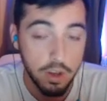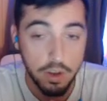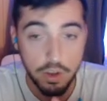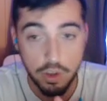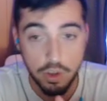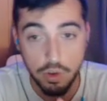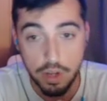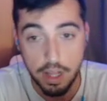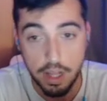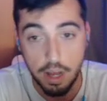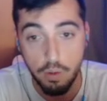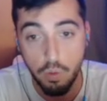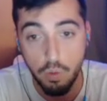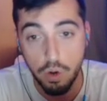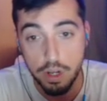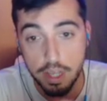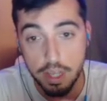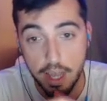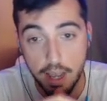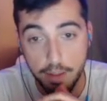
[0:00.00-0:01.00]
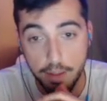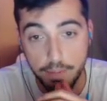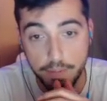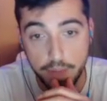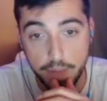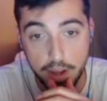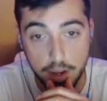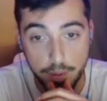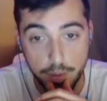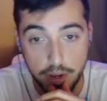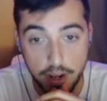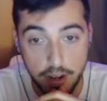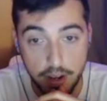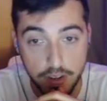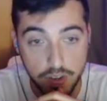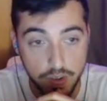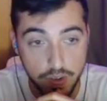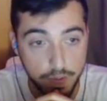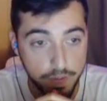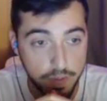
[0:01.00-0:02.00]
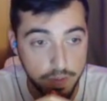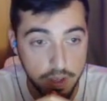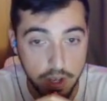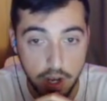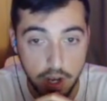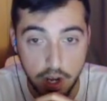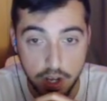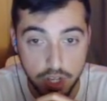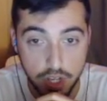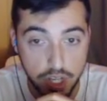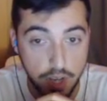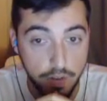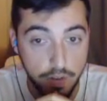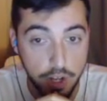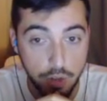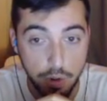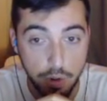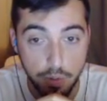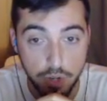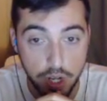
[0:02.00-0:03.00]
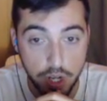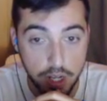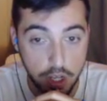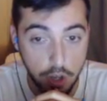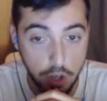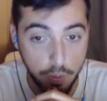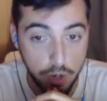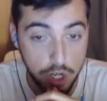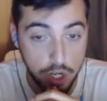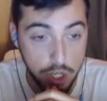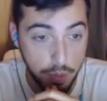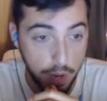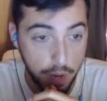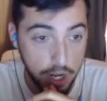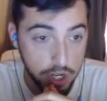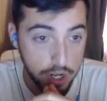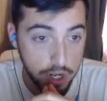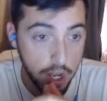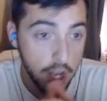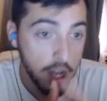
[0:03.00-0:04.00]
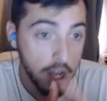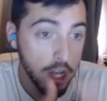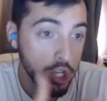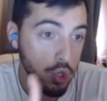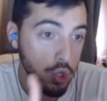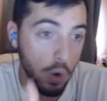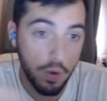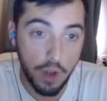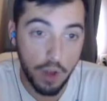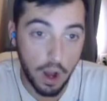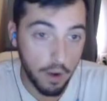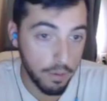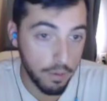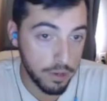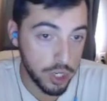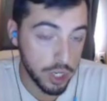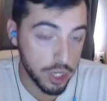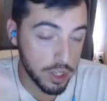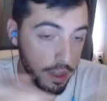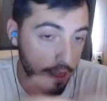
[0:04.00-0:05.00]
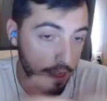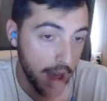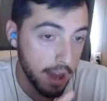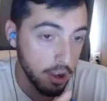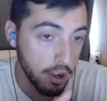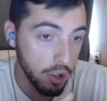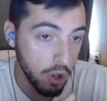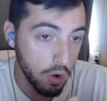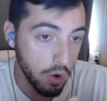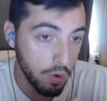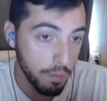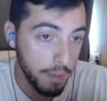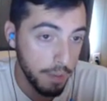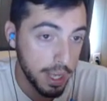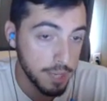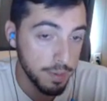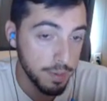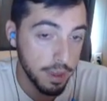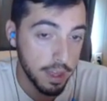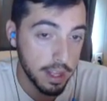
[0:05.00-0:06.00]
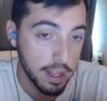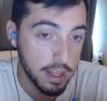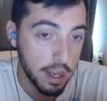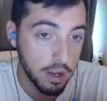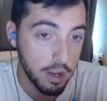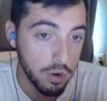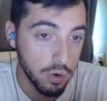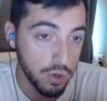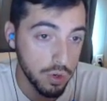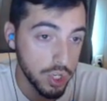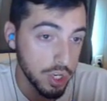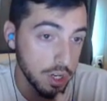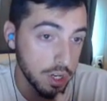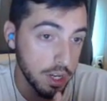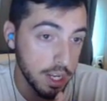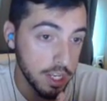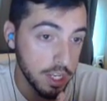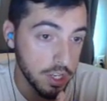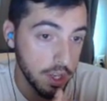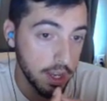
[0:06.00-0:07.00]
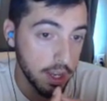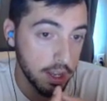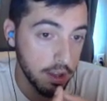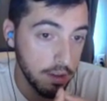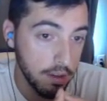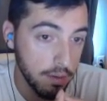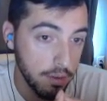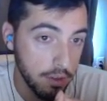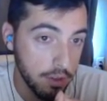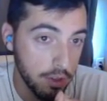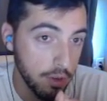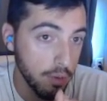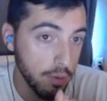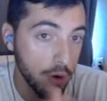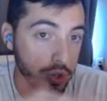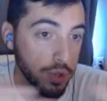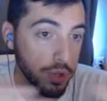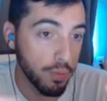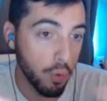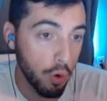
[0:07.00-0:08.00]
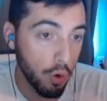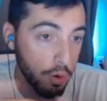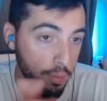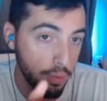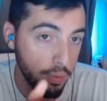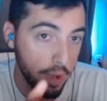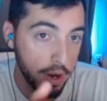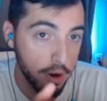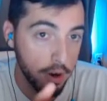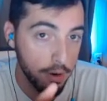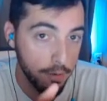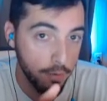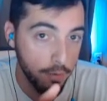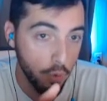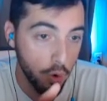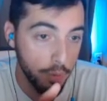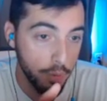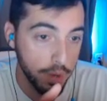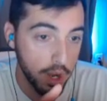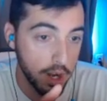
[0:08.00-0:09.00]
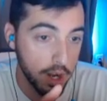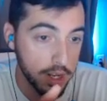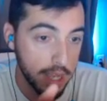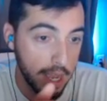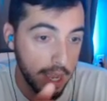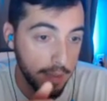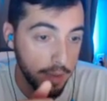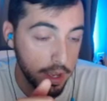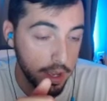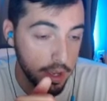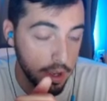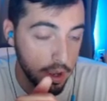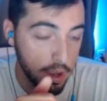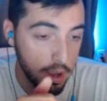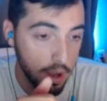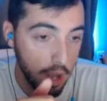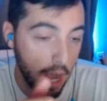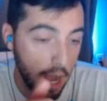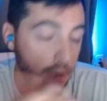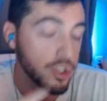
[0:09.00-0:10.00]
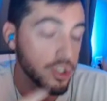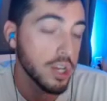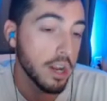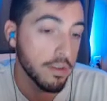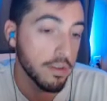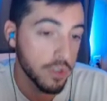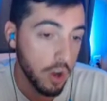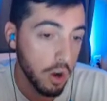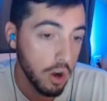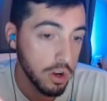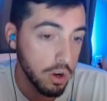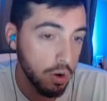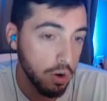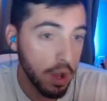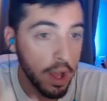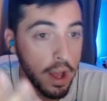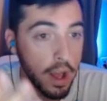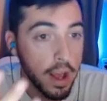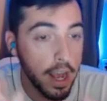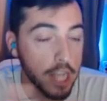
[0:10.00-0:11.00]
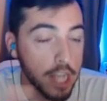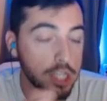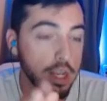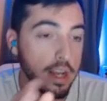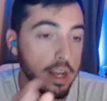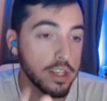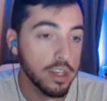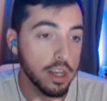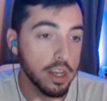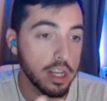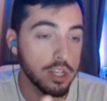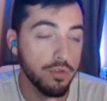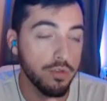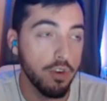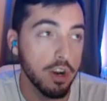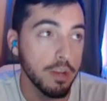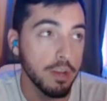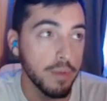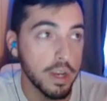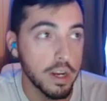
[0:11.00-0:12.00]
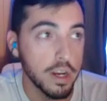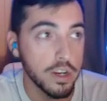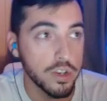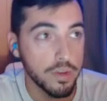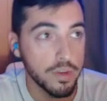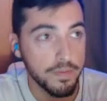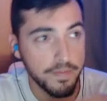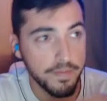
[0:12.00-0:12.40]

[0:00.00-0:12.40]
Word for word: you get that one game that could be nice. Uh, 73% kill participation. So uh, just that alone makes me think that Husha is like the most important player for Beyond Gaming outside of Doggo. It's it's like it's funny because